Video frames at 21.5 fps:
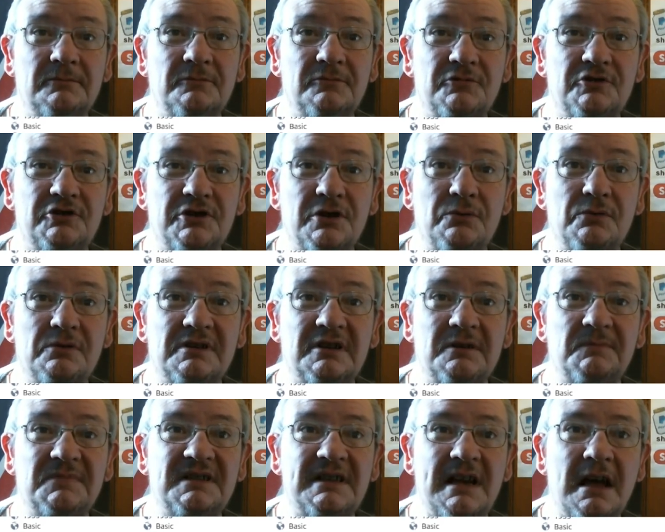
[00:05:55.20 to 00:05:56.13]
shoes
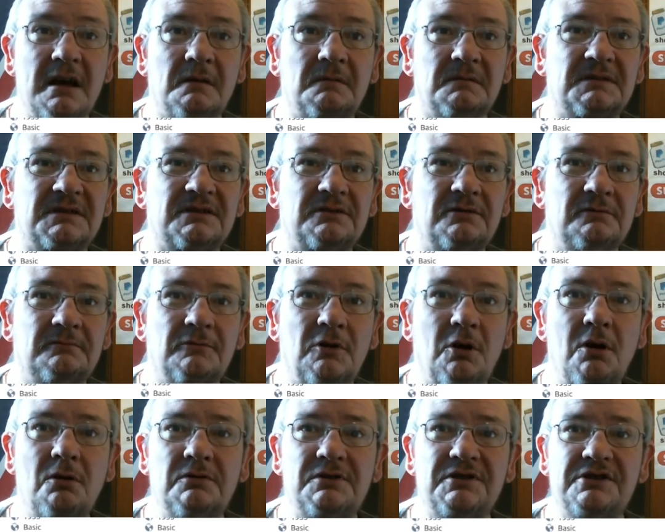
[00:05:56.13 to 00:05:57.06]
themselves,
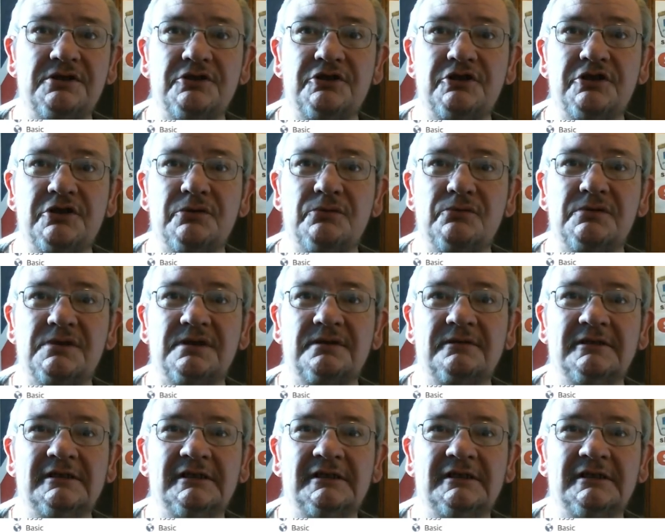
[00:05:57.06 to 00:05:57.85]
oxen shoes.